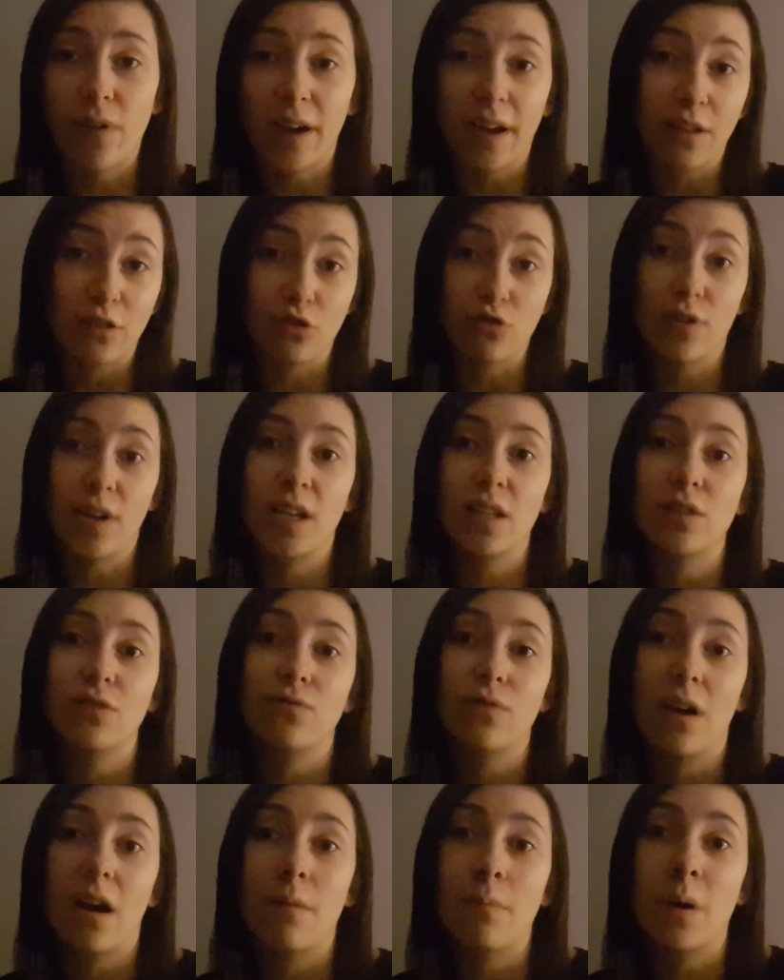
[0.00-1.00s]
fucking drained
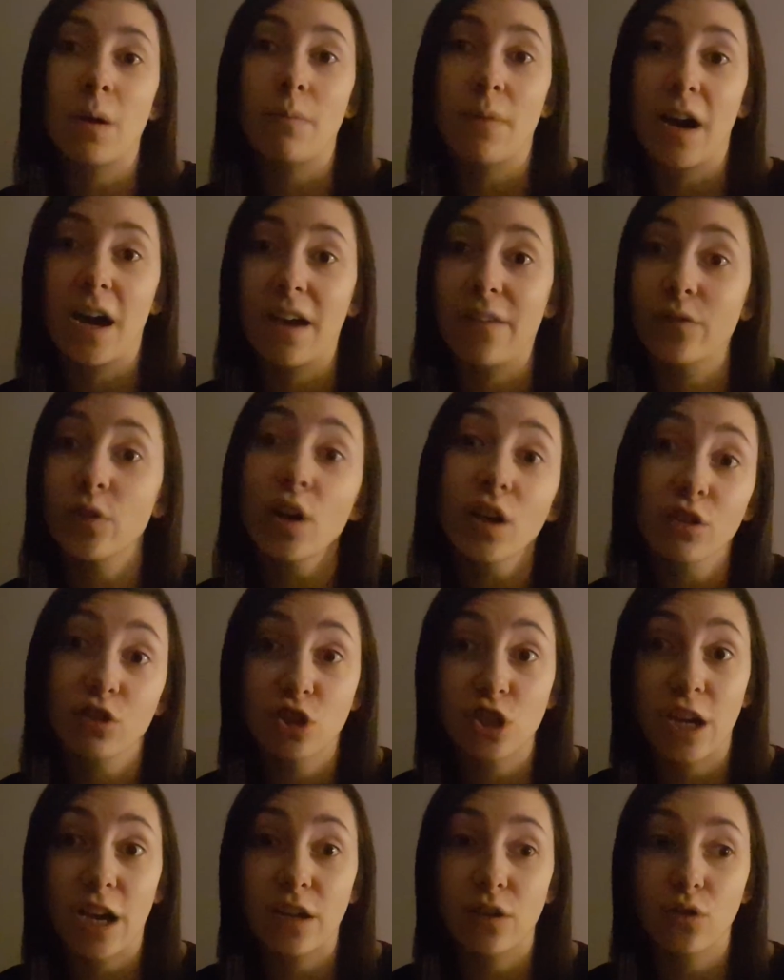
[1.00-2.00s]
from my
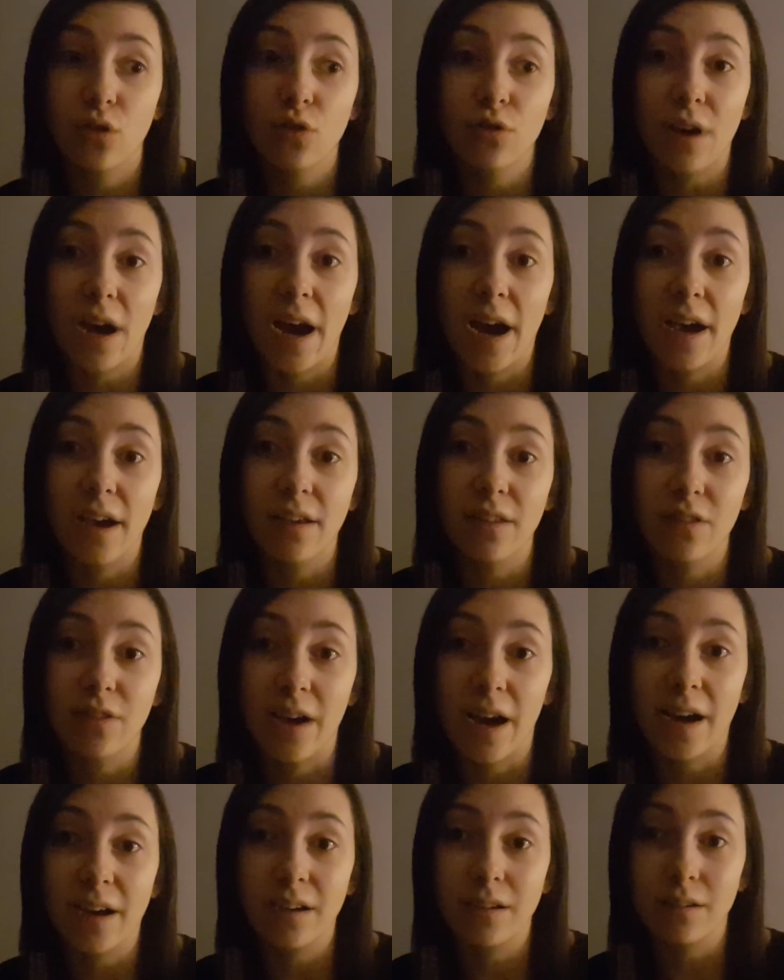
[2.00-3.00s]
vlog channel that
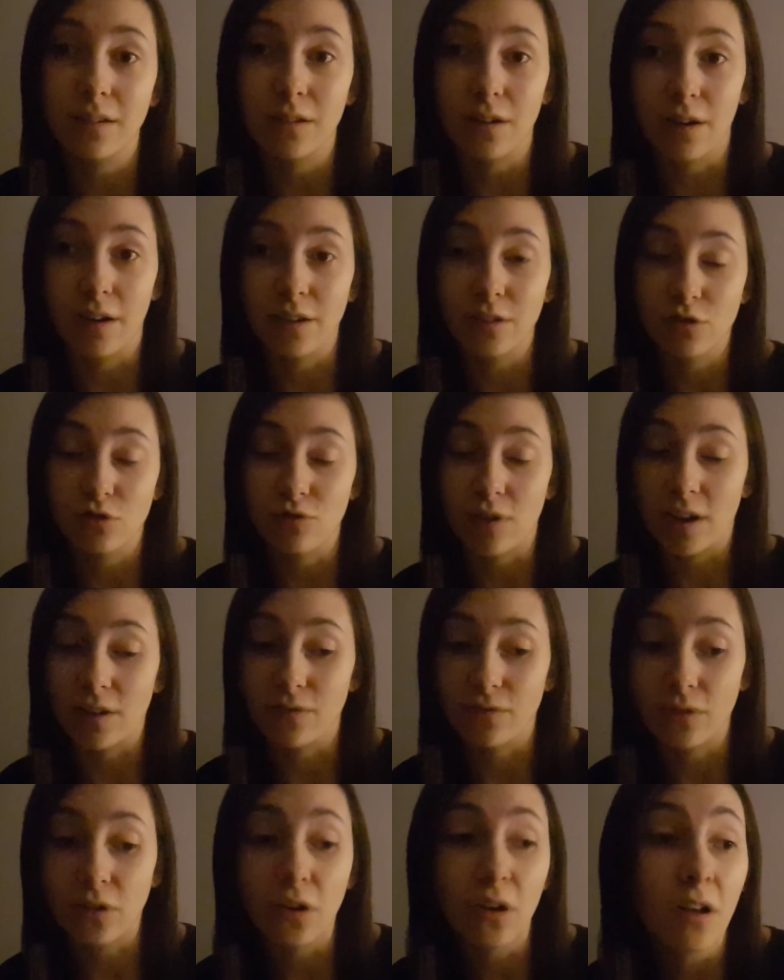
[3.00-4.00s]
that got
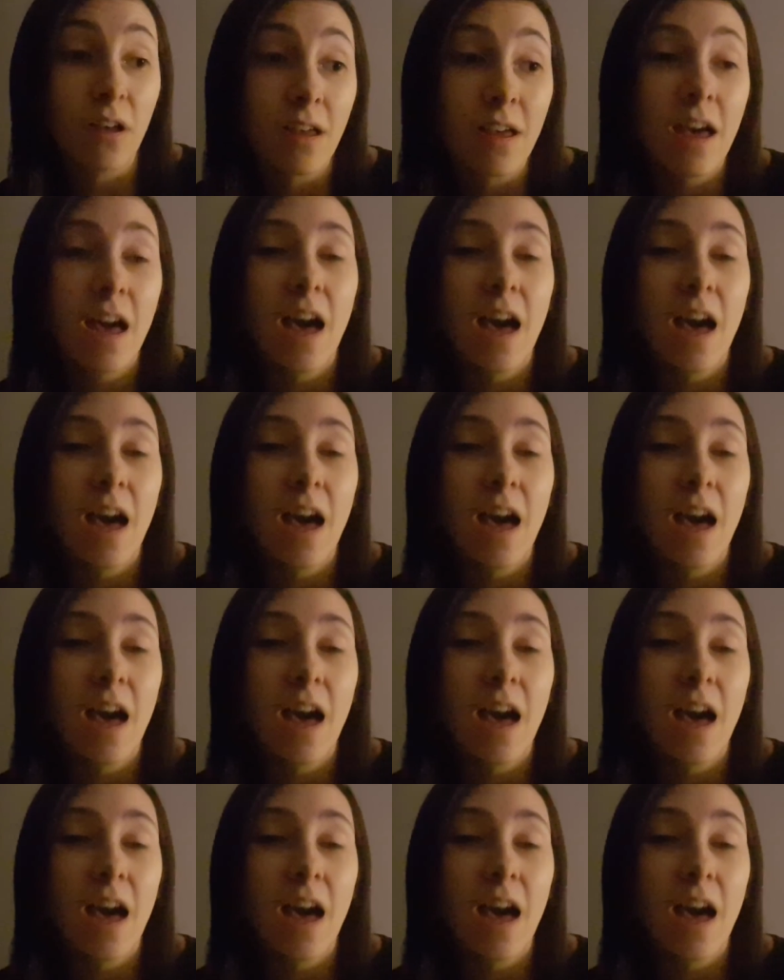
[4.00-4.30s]
dreadful.